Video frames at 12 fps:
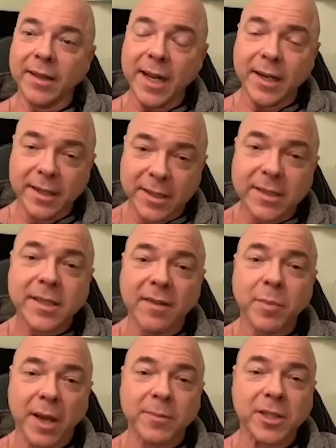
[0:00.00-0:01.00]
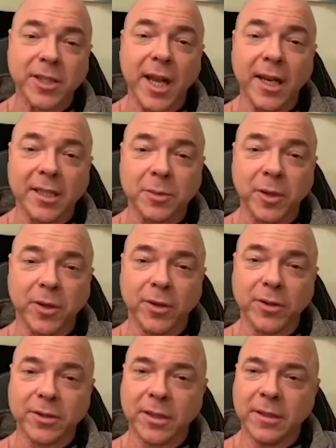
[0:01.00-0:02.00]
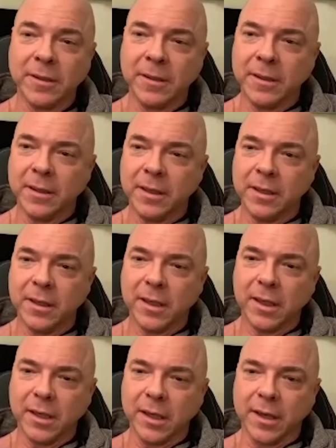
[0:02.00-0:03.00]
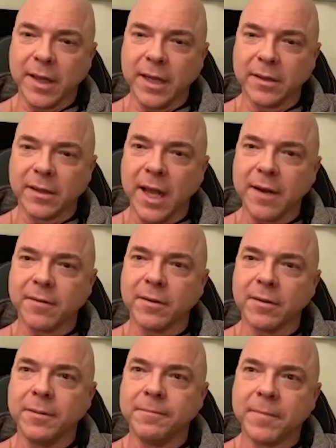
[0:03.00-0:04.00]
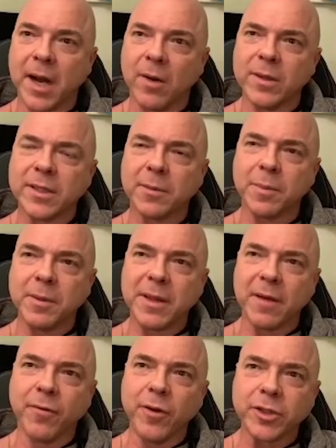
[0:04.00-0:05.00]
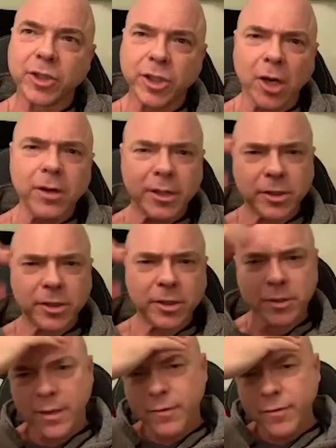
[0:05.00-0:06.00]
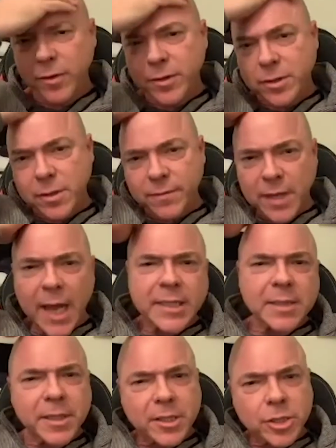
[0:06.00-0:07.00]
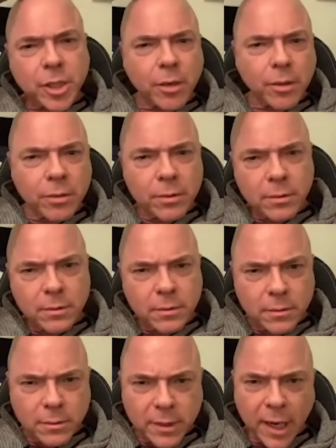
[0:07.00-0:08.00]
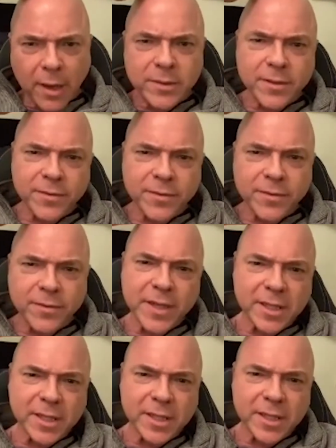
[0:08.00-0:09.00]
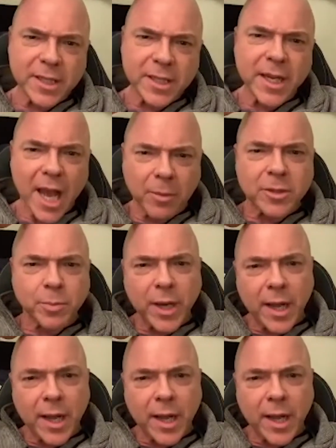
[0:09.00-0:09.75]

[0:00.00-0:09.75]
in itself becomes a challenge because, that I always tell people that first show that you do, that first sort of 90-minute show that I was eventually able to put out there,